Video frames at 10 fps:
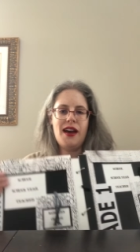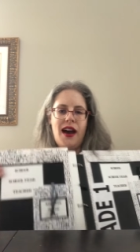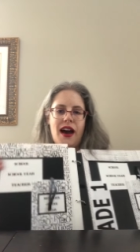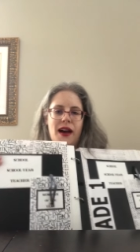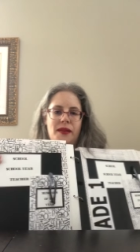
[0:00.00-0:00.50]

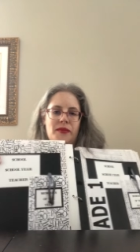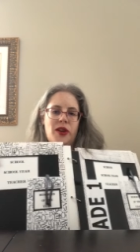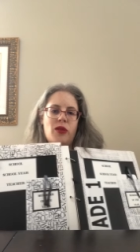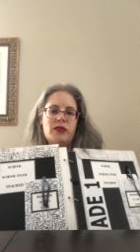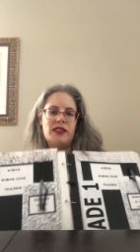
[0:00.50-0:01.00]

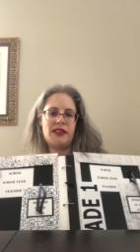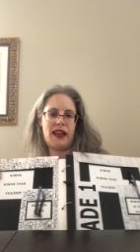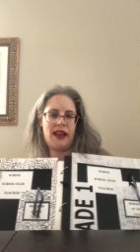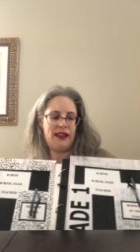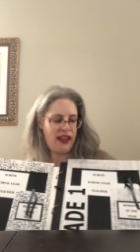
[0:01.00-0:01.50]
notes.
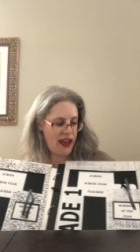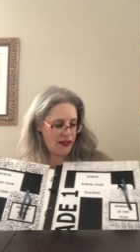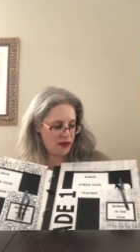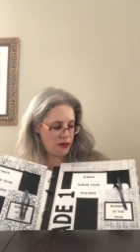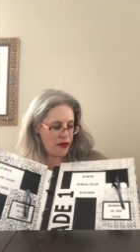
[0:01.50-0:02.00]
And yeah,
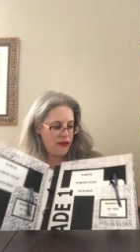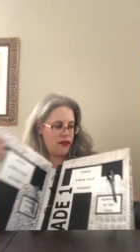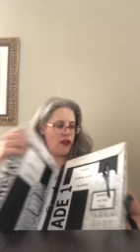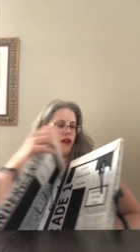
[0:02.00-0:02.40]
there's one for